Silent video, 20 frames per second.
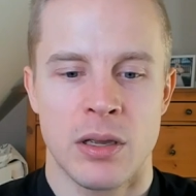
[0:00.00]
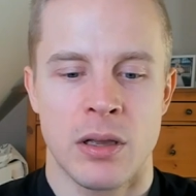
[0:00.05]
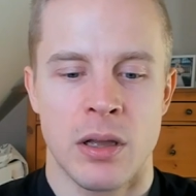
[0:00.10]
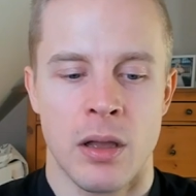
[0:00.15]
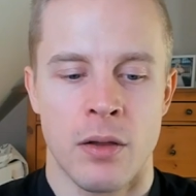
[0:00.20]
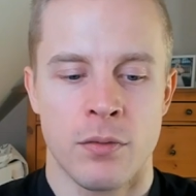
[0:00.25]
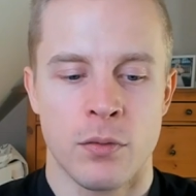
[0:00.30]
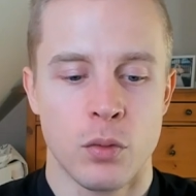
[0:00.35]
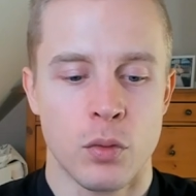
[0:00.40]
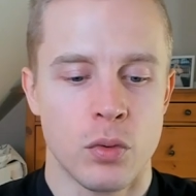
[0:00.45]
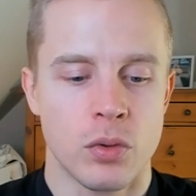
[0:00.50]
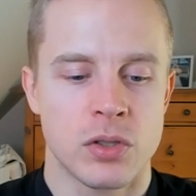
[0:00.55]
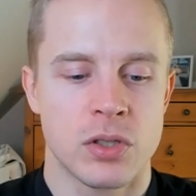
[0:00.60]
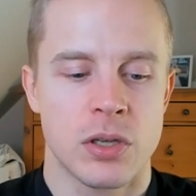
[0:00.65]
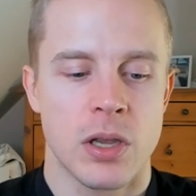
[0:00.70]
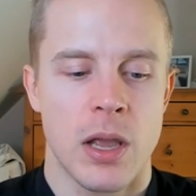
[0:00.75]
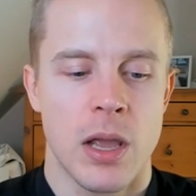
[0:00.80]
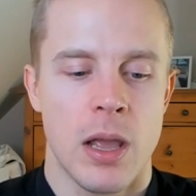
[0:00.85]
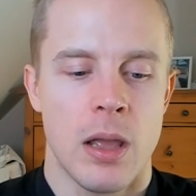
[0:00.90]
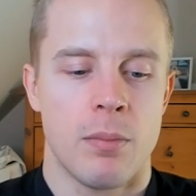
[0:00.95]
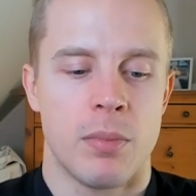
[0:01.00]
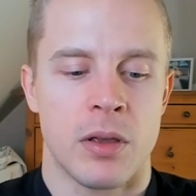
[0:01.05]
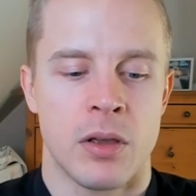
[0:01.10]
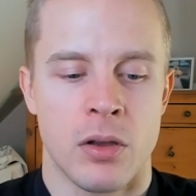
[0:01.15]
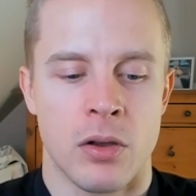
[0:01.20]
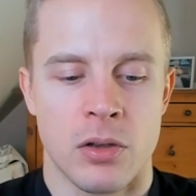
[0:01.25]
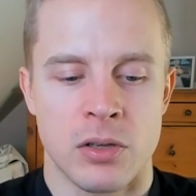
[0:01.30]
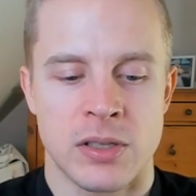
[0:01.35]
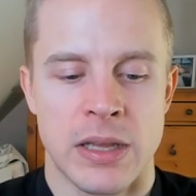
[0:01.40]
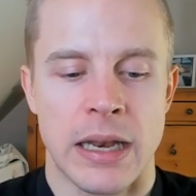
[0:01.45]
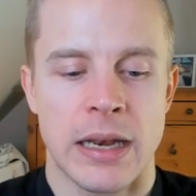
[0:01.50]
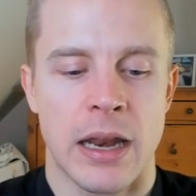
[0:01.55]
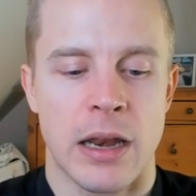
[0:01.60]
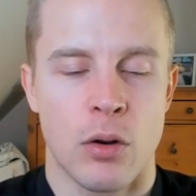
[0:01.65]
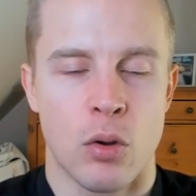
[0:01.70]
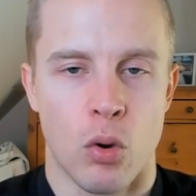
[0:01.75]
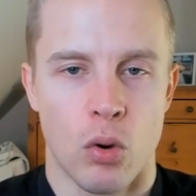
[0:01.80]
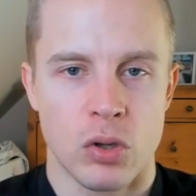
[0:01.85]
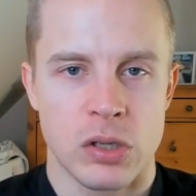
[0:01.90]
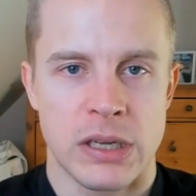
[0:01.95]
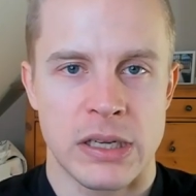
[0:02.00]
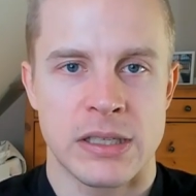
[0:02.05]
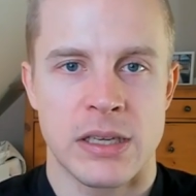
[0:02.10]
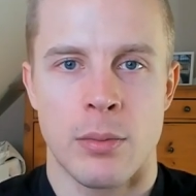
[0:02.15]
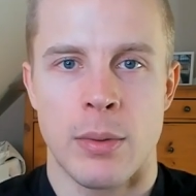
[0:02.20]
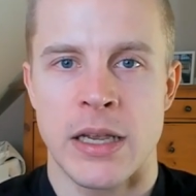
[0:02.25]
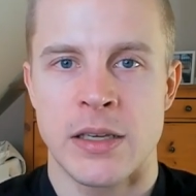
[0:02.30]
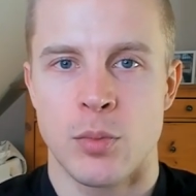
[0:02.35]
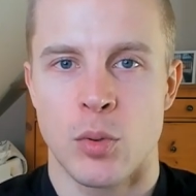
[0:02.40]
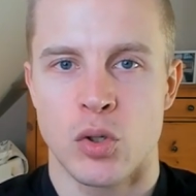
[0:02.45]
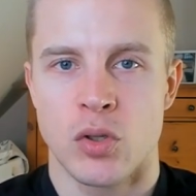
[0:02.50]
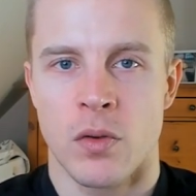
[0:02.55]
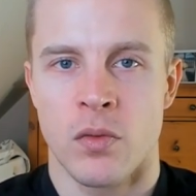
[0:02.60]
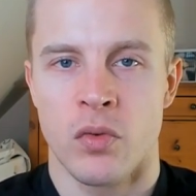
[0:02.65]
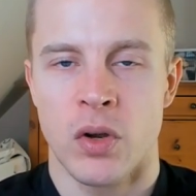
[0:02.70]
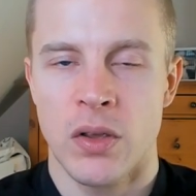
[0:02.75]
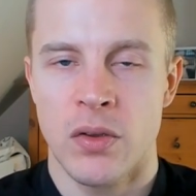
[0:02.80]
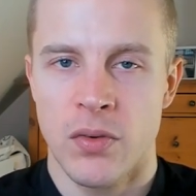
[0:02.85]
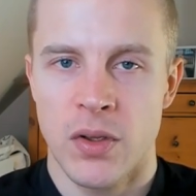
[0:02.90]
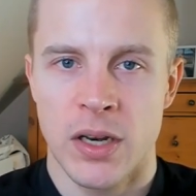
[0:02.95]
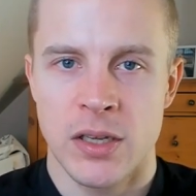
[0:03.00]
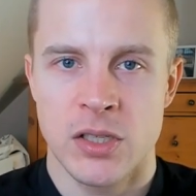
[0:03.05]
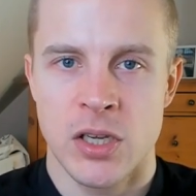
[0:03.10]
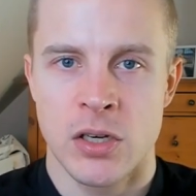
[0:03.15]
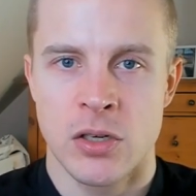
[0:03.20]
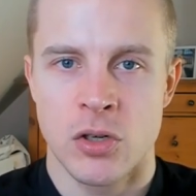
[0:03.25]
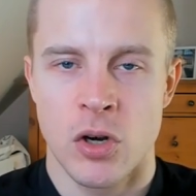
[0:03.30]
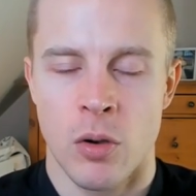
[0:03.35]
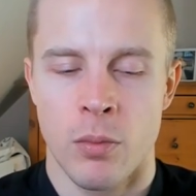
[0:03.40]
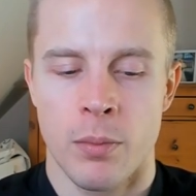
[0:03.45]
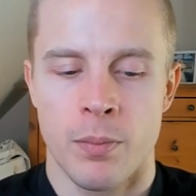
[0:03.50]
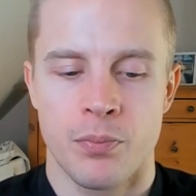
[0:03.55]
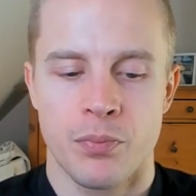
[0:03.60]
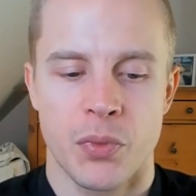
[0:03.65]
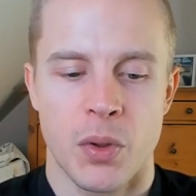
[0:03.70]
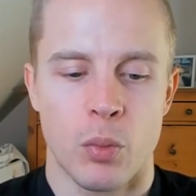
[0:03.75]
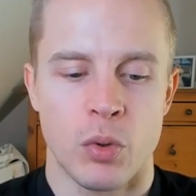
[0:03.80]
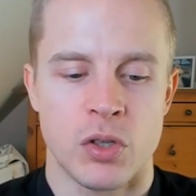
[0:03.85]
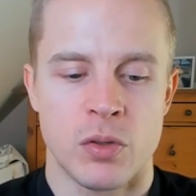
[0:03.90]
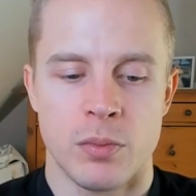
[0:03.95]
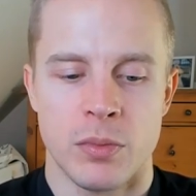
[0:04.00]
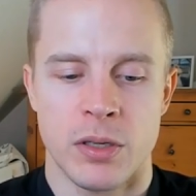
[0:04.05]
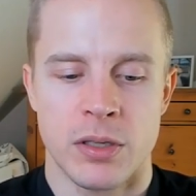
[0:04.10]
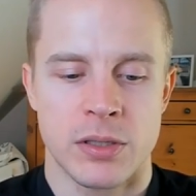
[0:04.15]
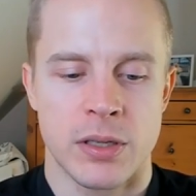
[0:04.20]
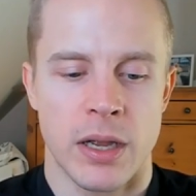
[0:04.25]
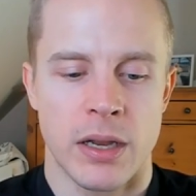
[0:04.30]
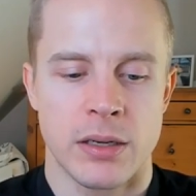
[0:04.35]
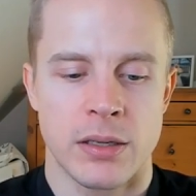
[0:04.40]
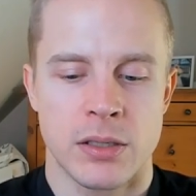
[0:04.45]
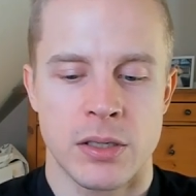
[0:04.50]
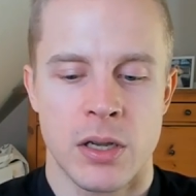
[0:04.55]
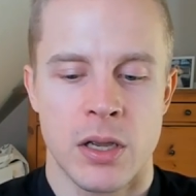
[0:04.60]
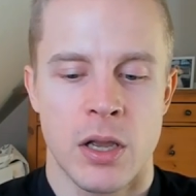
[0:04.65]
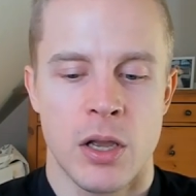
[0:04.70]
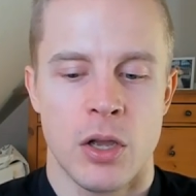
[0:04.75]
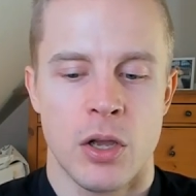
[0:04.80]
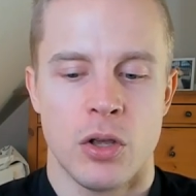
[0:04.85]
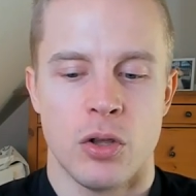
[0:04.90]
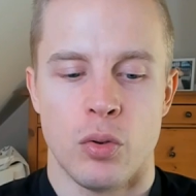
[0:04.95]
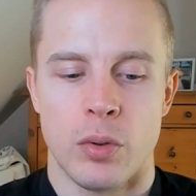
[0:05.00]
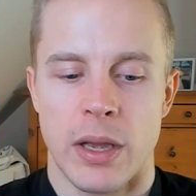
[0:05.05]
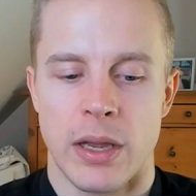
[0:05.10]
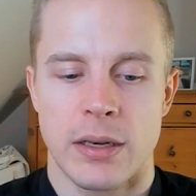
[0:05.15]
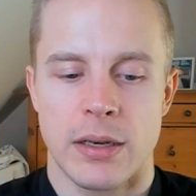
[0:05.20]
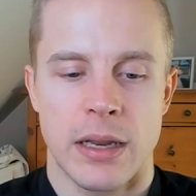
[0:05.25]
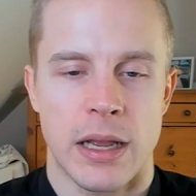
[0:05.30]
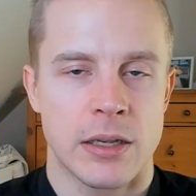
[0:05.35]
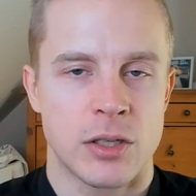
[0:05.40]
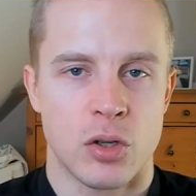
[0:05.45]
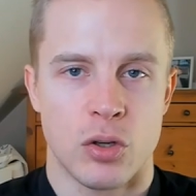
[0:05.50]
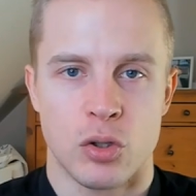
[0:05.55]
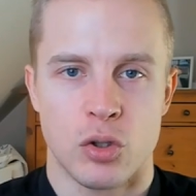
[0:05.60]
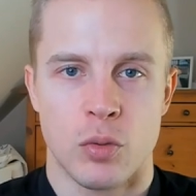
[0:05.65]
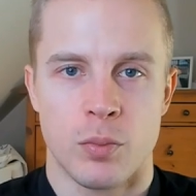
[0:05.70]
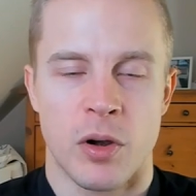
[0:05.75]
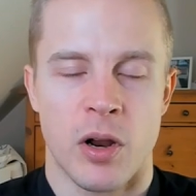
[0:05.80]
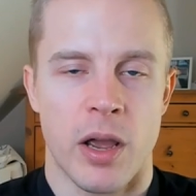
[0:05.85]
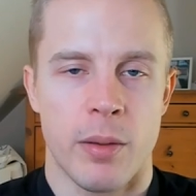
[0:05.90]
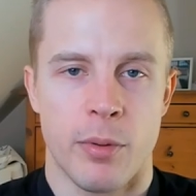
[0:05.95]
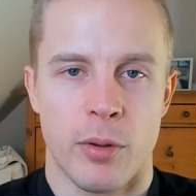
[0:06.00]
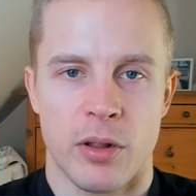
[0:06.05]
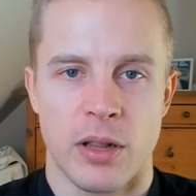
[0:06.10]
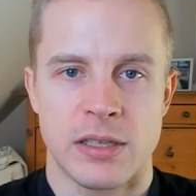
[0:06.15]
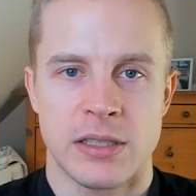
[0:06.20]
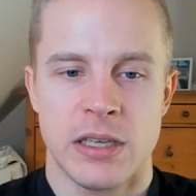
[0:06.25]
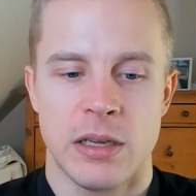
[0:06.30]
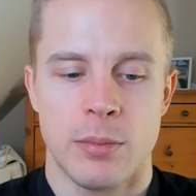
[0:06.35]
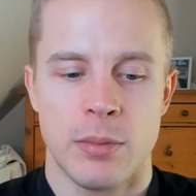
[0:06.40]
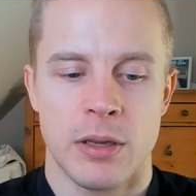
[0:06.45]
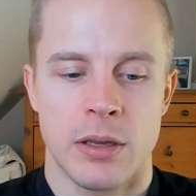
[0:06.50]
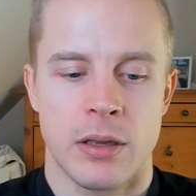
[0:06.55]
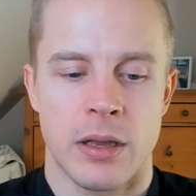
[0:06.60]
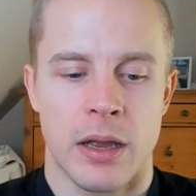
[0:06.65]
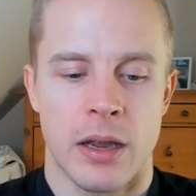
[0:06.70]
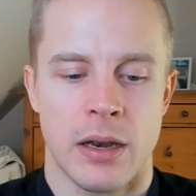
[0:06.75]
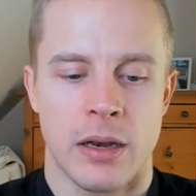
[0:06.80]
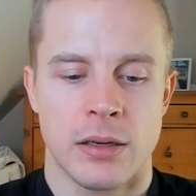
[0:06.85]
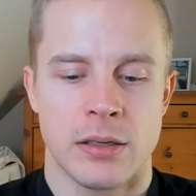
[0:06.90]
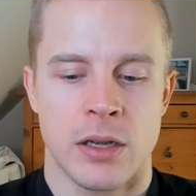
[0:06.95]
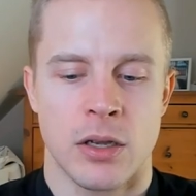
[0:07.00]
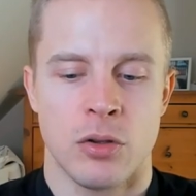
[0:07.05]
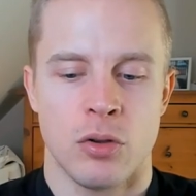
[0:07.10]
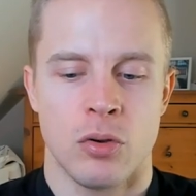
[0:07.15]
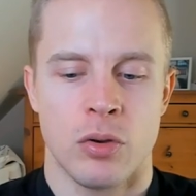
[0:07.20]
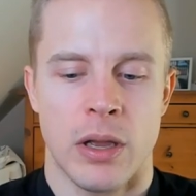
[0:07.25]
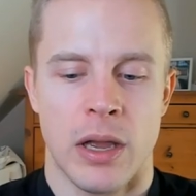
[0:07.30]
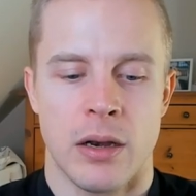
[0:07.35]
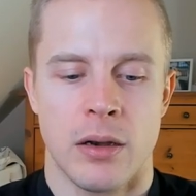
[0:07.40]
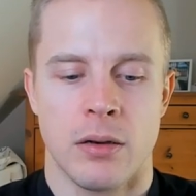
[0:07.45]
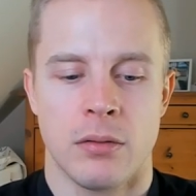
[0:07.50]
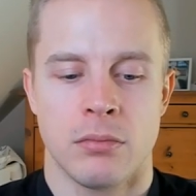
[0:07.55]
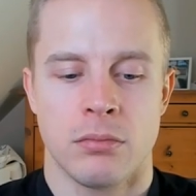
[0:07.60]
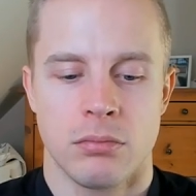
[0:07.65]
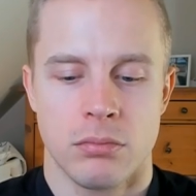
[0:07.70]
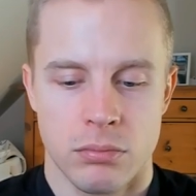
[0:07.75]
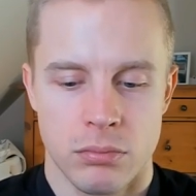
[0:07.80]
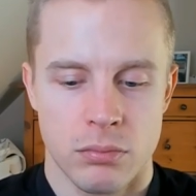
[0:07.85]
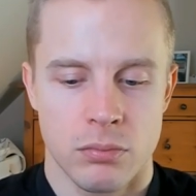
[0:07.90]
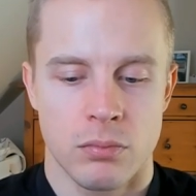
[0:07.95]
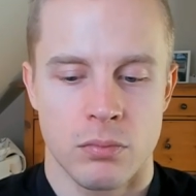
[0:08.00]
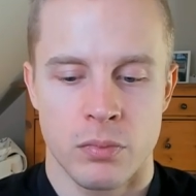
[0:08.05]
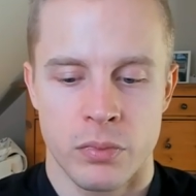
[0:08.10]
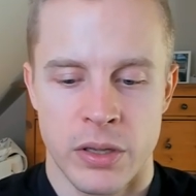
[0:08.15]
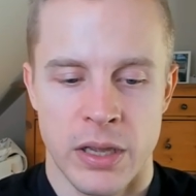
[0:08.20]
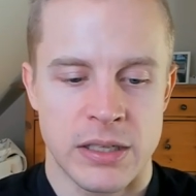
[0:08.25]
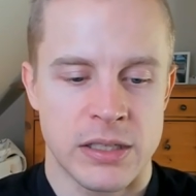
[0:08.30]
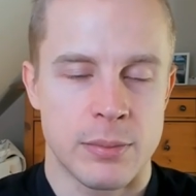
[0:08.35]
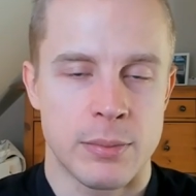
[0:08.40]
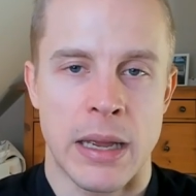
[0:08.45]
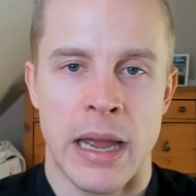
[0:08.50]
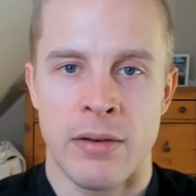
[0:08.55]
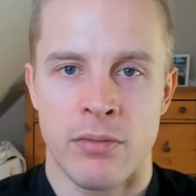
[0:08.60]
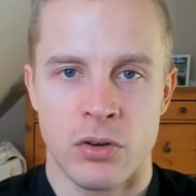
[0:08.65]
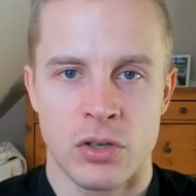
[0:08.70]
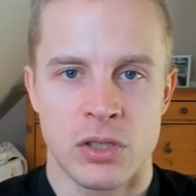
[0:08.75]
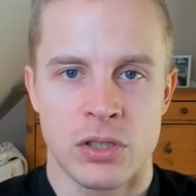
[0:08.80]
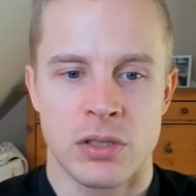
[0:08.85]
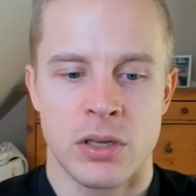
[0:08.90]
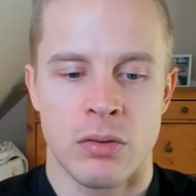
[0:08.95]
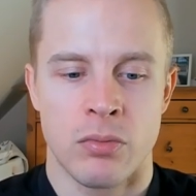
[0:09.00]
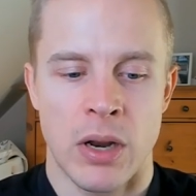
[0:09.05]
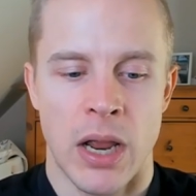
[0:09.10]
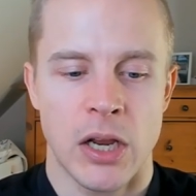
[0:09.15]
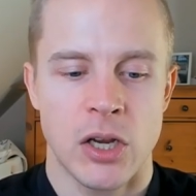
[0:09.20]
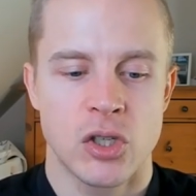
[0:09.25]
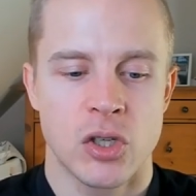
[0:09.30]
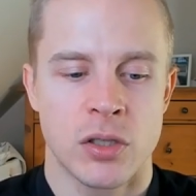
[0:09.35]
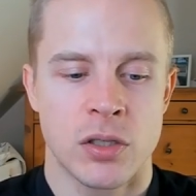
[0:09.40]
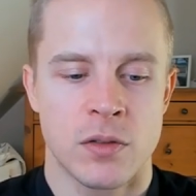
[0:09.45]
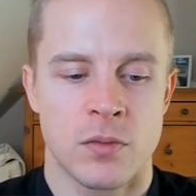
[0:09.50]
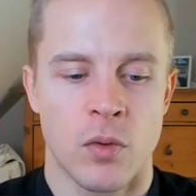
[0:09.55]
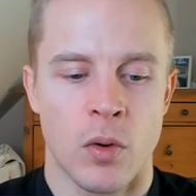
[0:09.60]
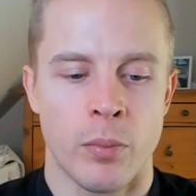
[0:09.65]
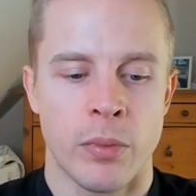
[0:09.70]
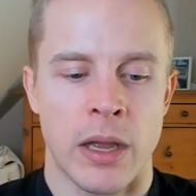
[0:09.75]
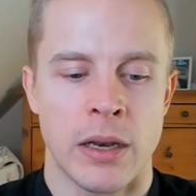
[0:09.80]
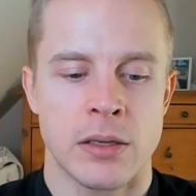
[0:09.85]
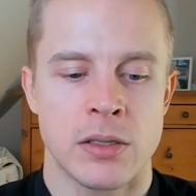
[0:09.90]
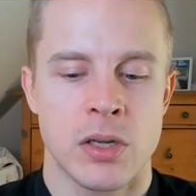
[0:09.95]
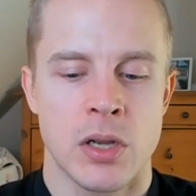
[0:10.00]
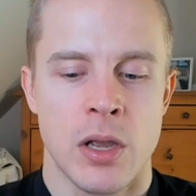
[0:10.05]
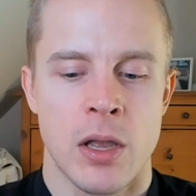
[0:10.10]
foods because that can cause like some aspects of refeeding syndrome, which means that you get actually super hyperglycemic and uh, you can get some adverse reactions from that.